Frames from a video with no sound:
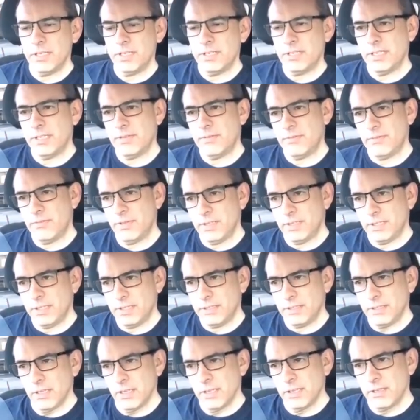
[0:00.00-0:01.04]
feeling good
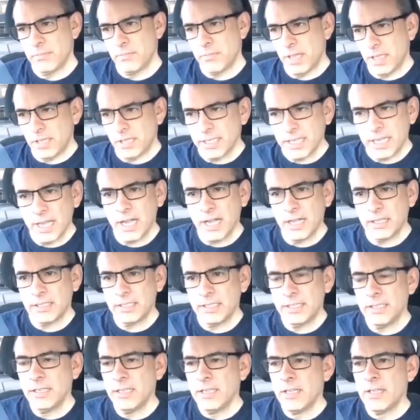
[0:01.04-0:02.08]
and then feeling
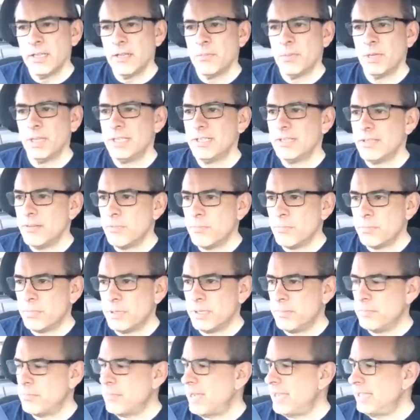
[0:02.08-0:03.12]
melancholy.
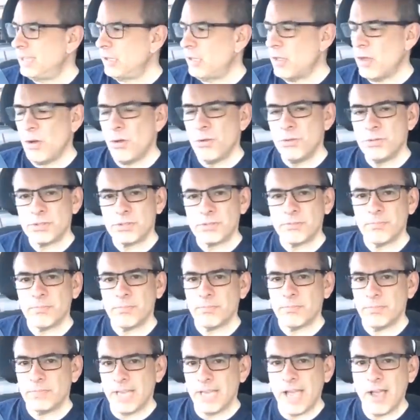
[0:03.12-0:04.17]
But my
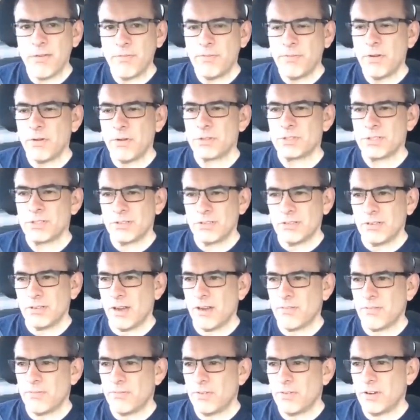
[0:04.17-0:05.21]
lows now,
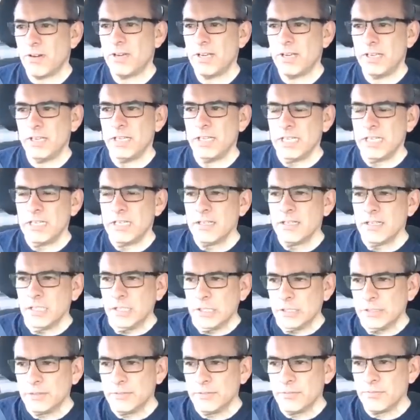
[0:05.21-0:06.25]
folks, are
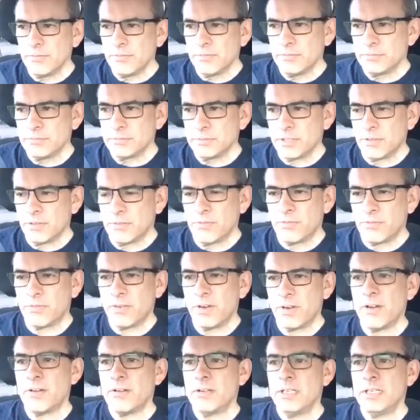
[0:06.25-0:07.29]
very,
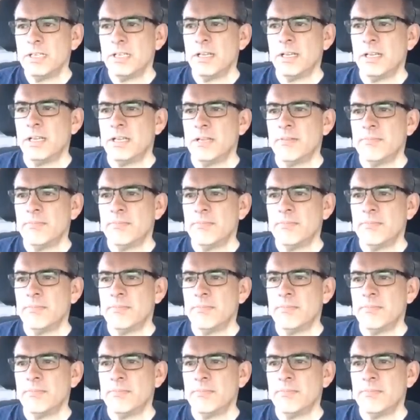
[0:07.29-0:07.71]
you